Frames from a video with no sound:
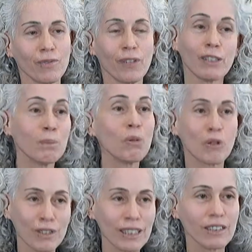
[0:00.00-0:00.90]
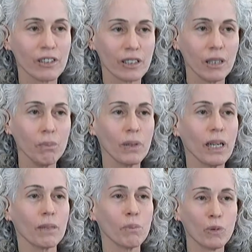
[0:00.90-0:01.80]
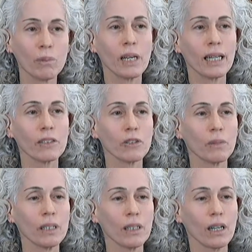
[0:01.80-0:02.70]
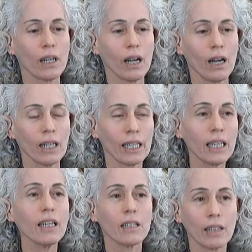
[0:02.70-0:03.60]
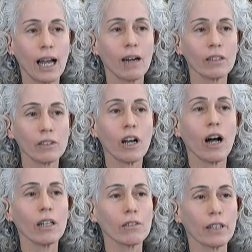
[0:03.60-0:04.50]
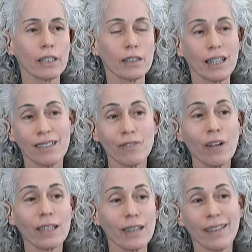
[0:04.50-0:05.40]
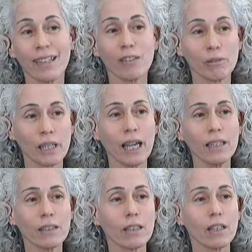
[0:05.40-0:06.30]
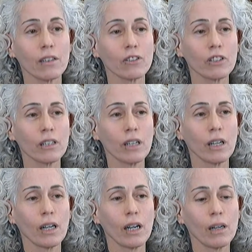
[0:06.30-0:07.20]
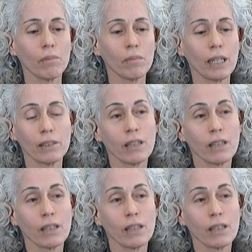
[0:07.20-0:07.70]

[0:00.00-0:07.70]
Very poor leadership and poor management uh, he allowed and tolerated, and in fact, I think created a culture um, that is